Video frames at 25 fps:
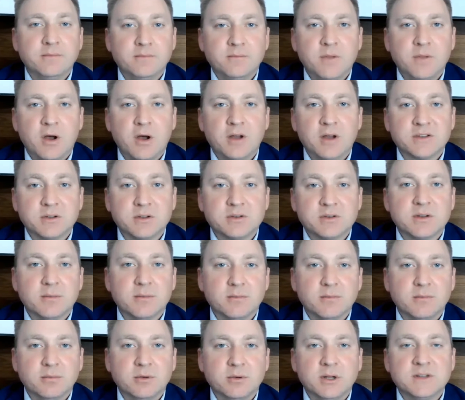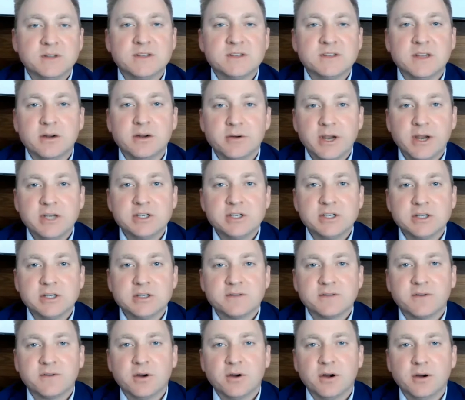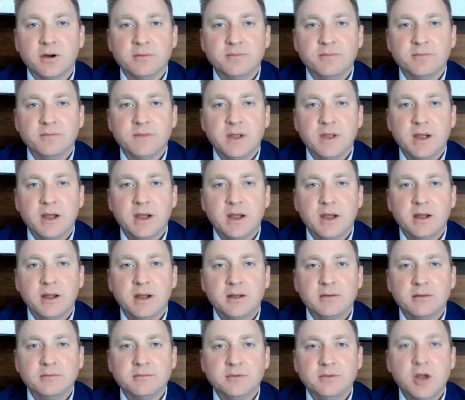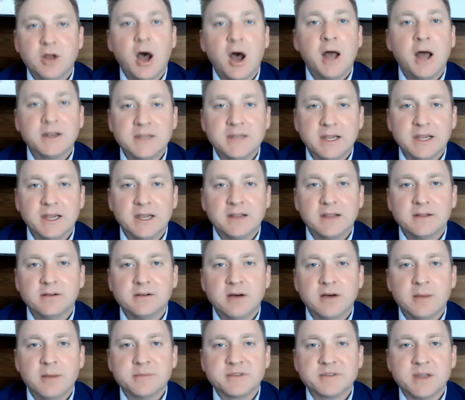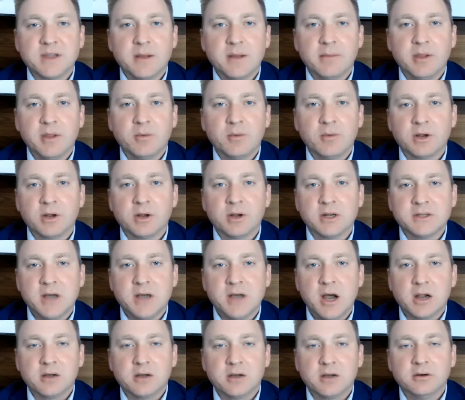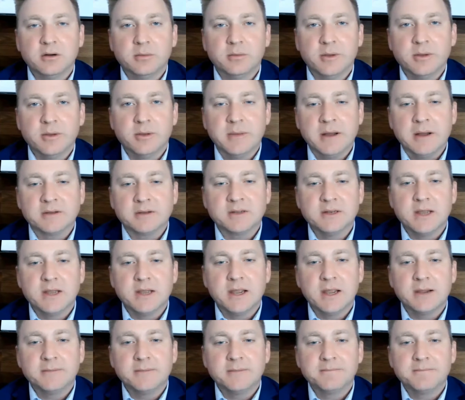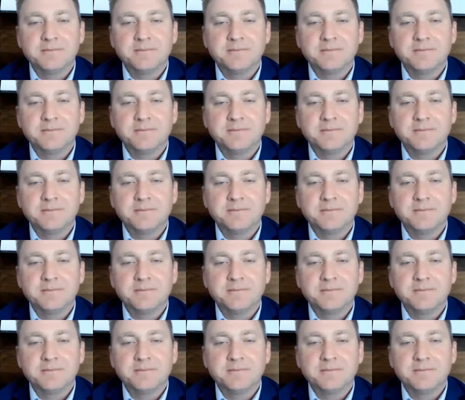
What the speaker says: also some considerations for not taking the lump sum that we're going to talk a little bit about today.